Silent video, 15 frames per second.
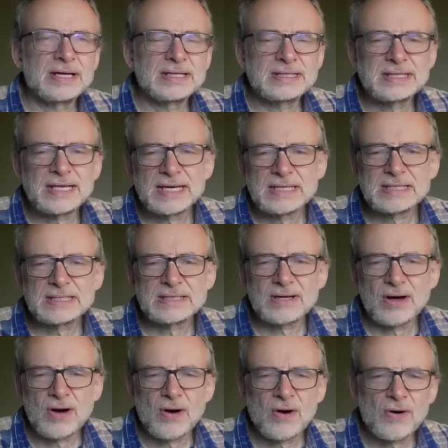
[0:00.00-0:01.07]
a sense
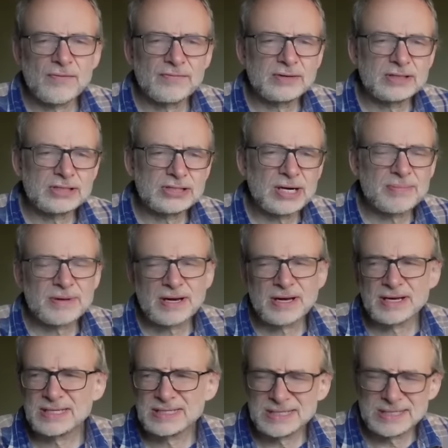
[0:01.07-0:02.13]
of
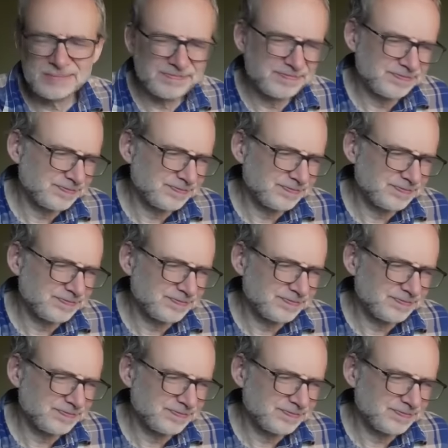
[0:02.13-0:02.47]
Gemini's